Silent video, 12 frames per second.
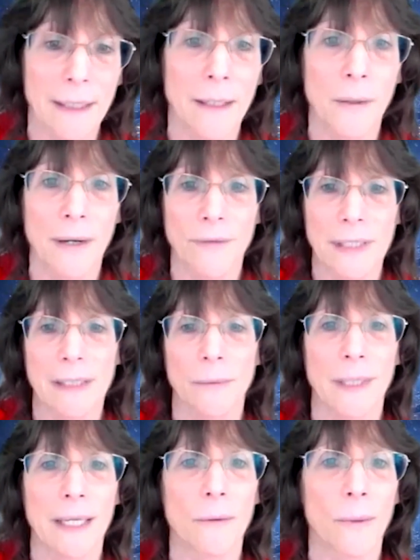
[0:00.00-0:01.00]
Obviously,
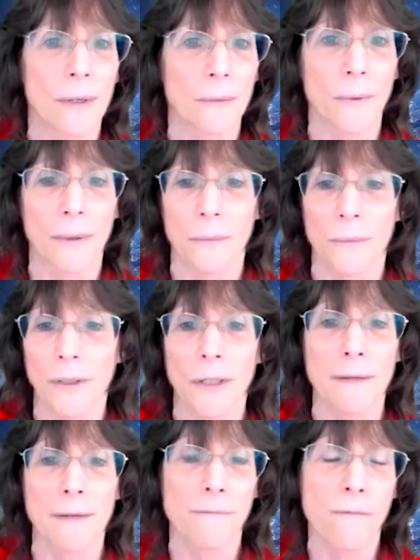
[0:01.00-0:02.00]
we're
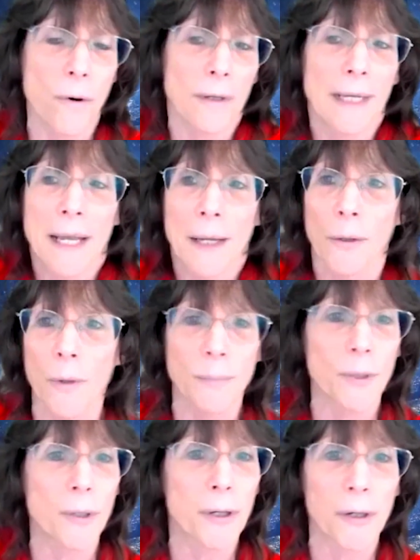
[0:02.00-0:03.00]
looking for
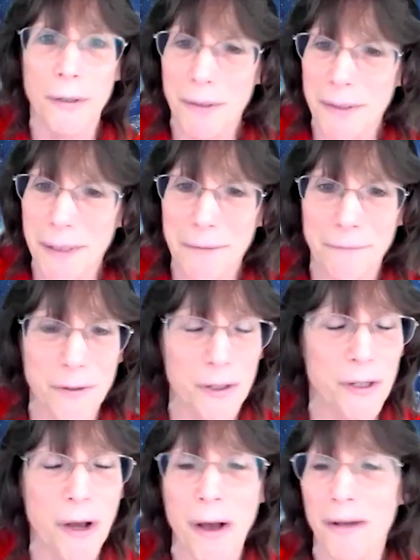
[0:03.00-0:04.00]
cryptocurrency, for
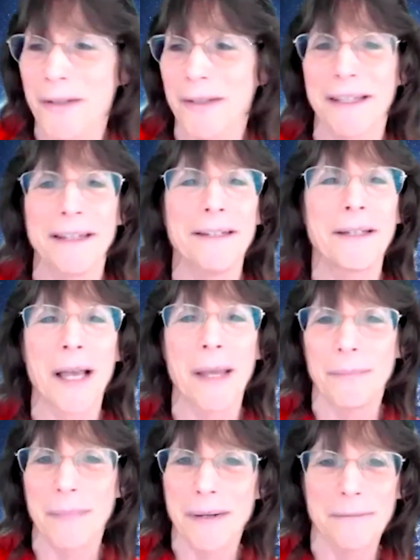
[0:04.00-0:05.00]
stocks, any type
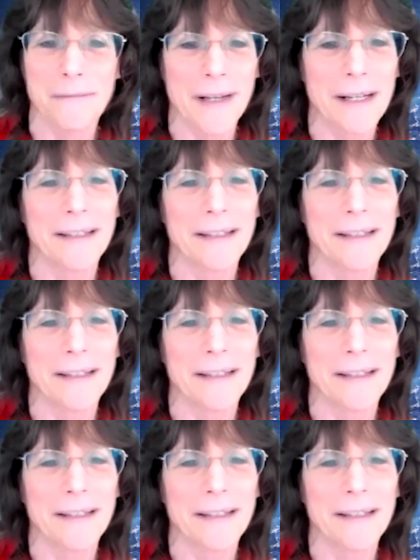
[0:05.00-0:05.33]
of